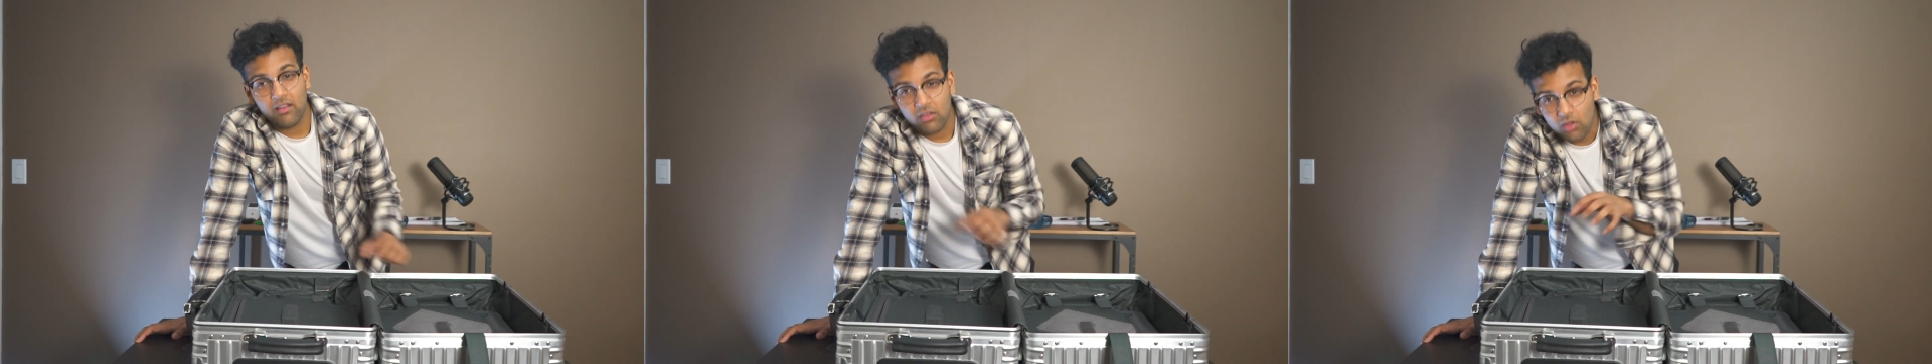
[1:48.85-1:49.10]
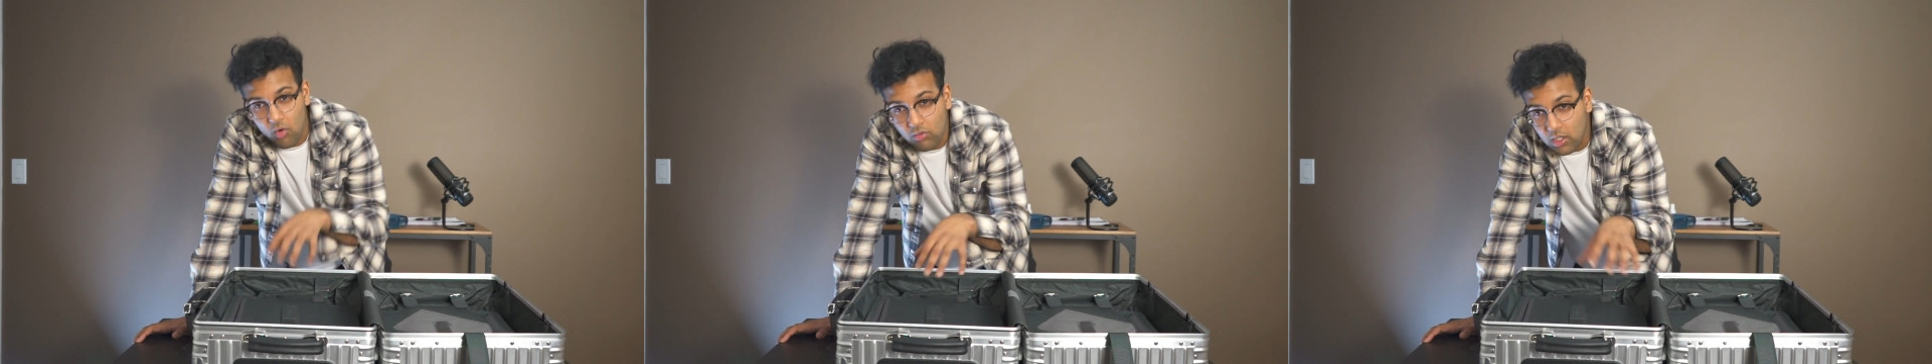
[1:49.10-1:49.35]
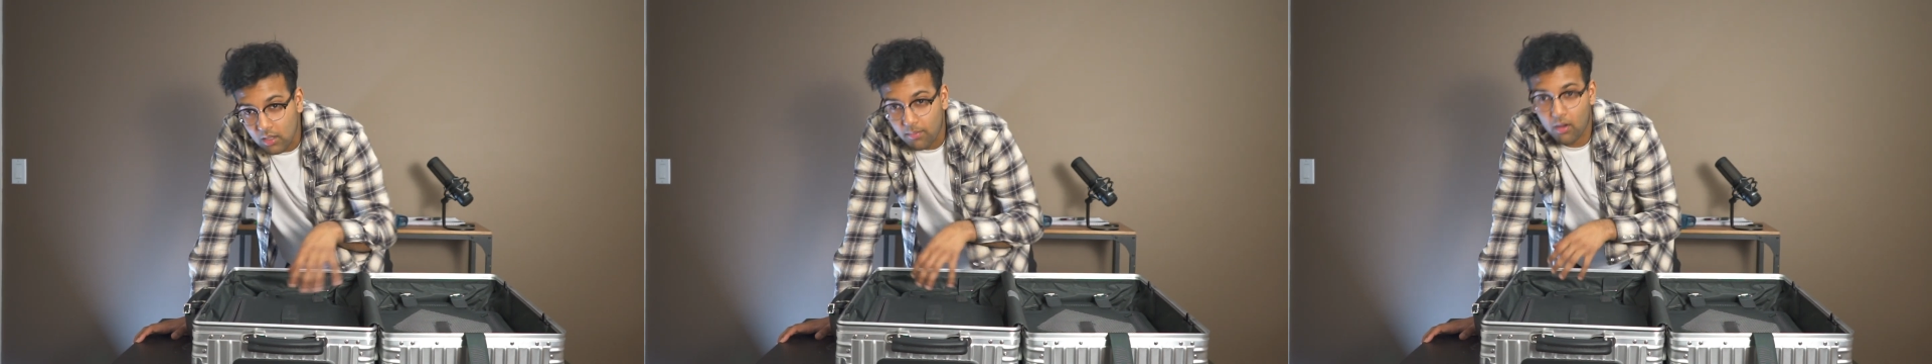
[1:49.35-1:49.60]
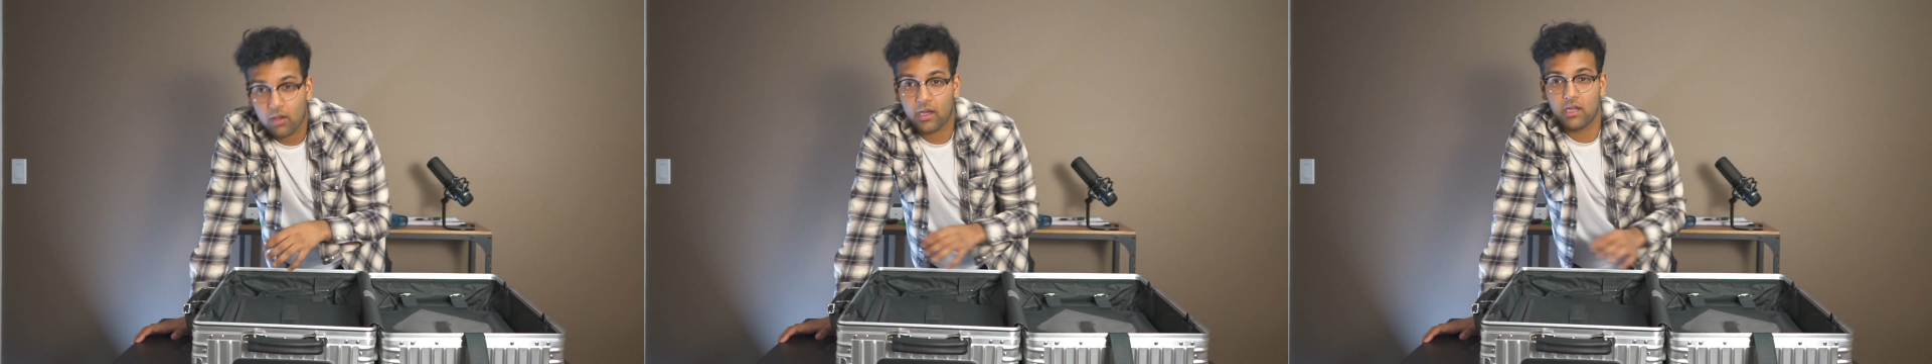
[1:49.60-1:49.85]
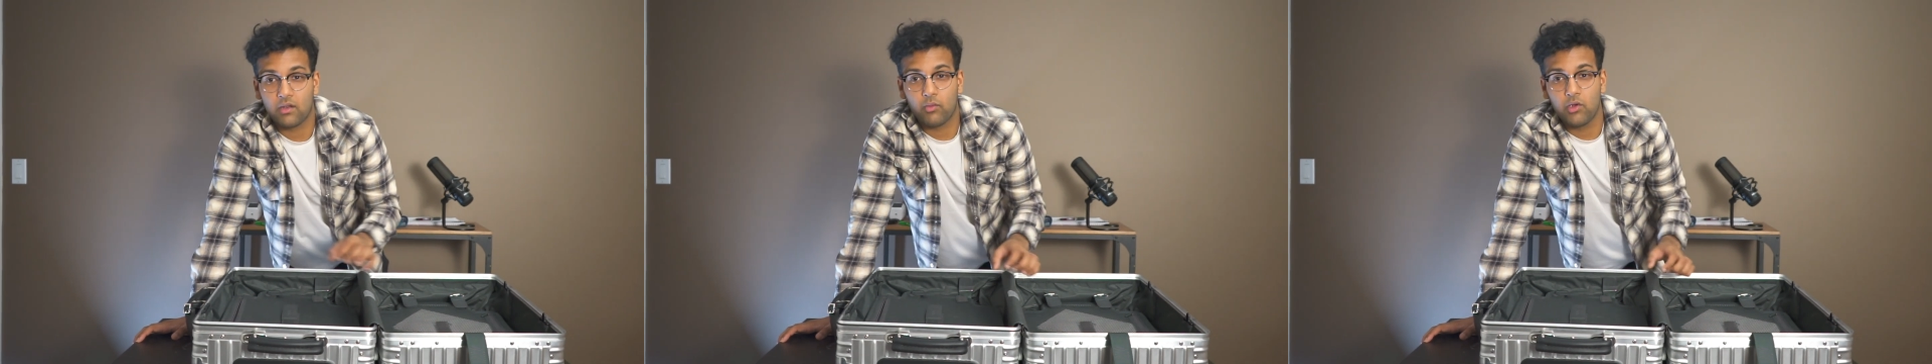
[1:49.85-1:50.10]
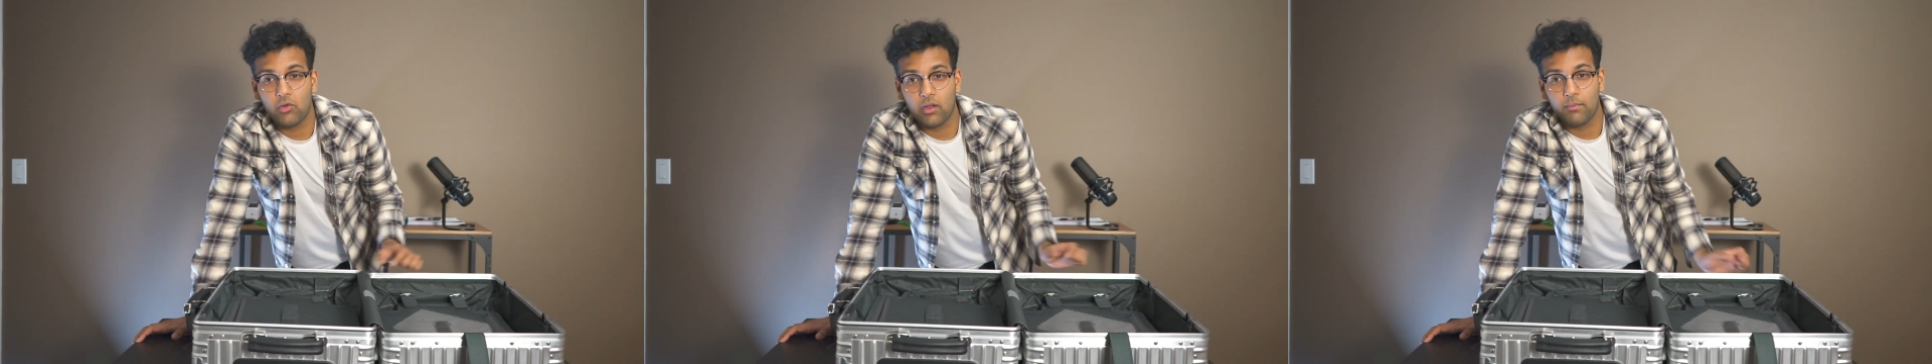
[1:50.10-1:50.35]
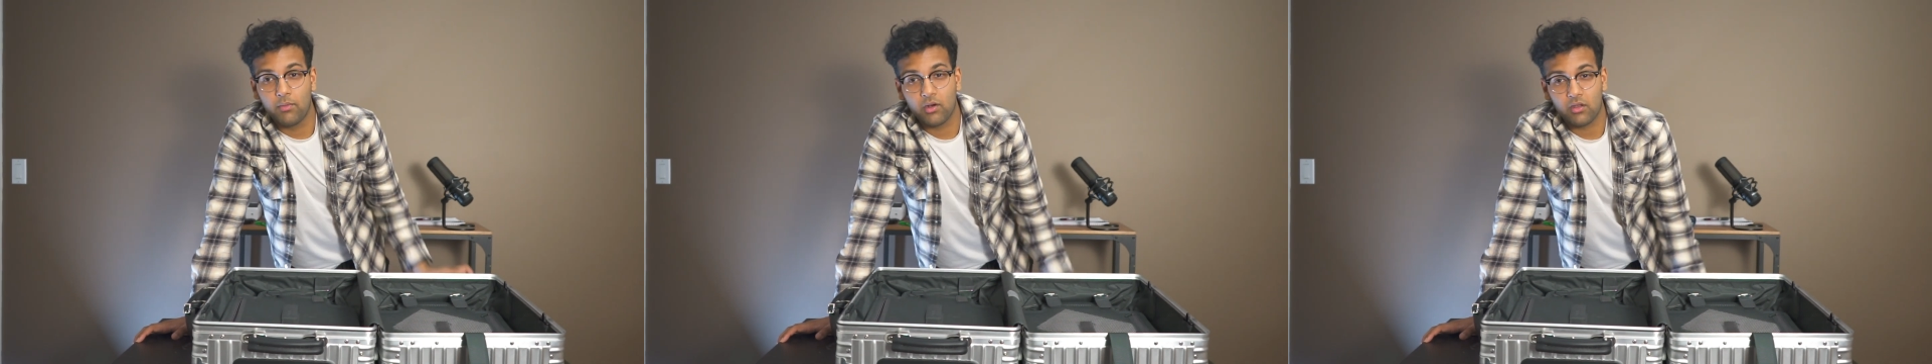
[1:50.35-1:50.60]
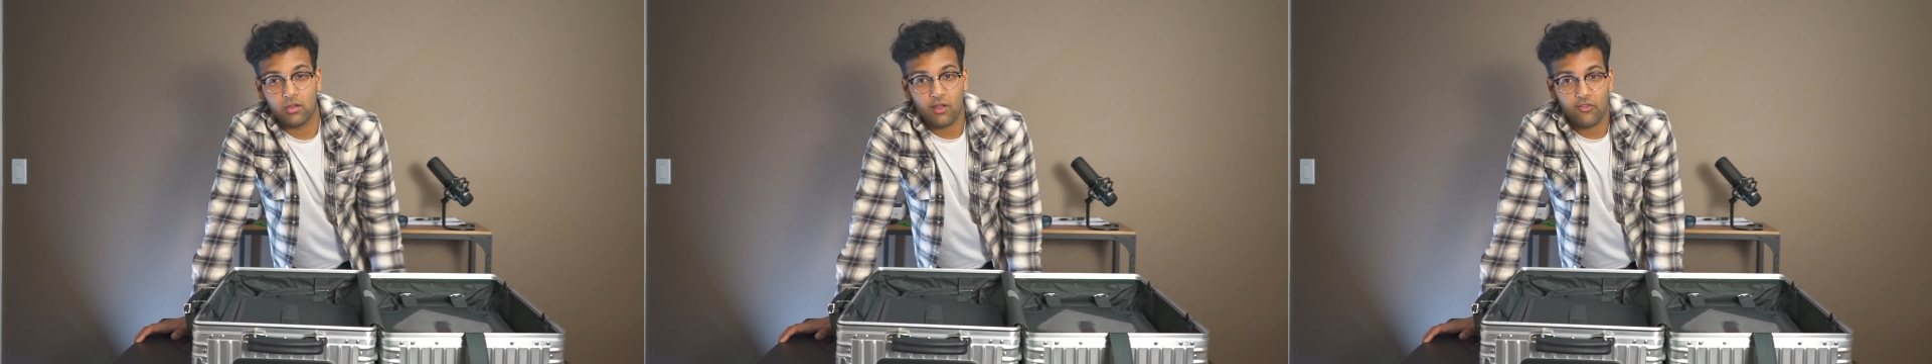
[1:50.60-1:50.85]
its own little pockets where you can put
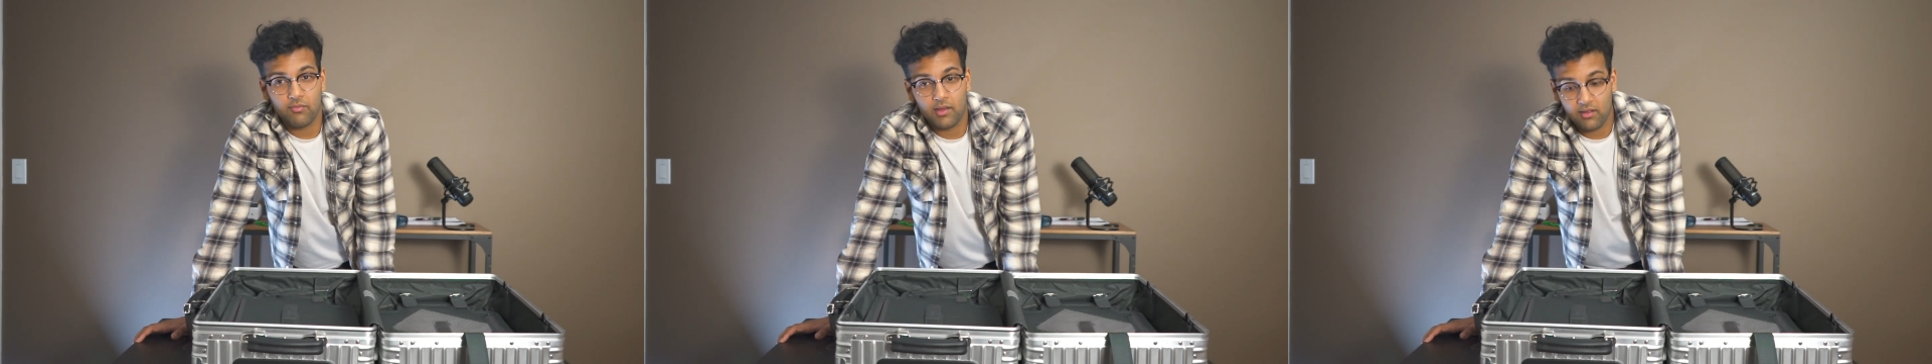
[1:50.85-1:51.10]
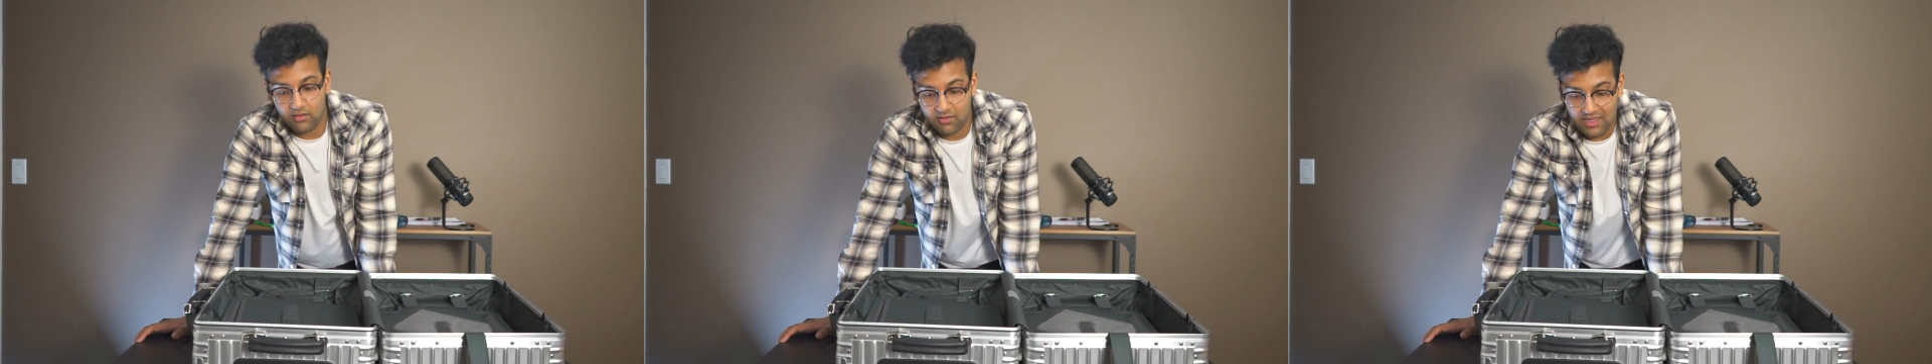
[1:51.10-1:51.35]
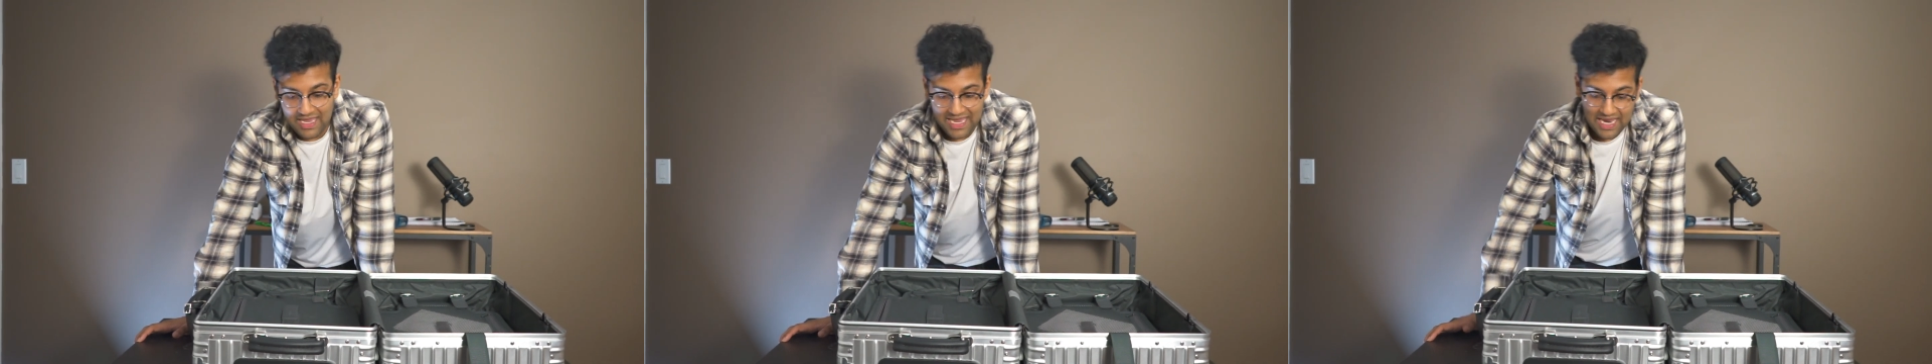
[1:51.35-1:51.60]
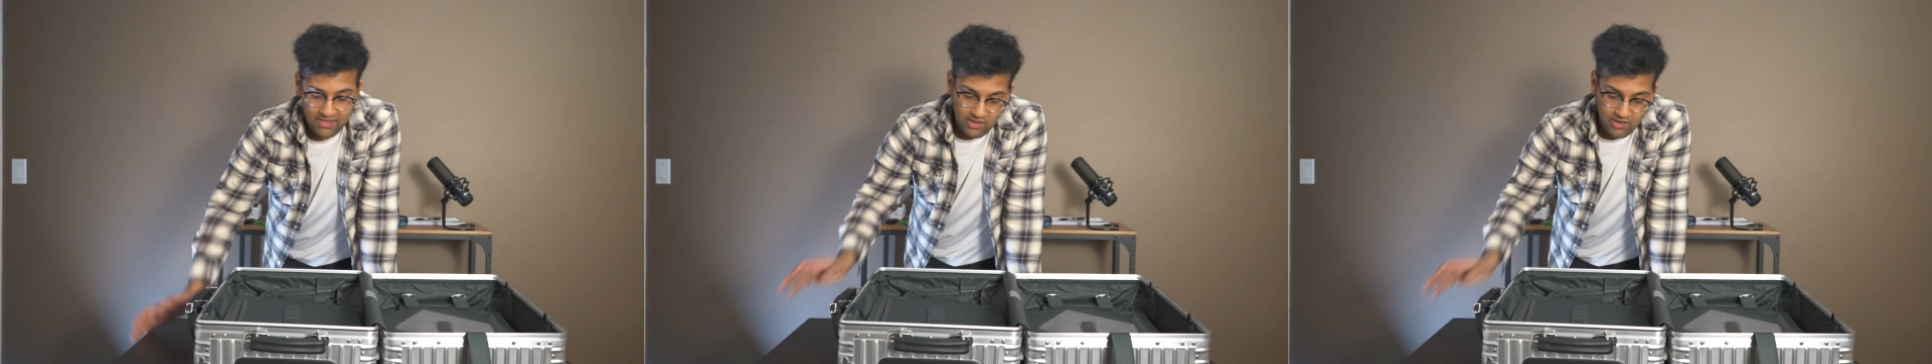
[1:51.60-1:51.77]
stuff, because in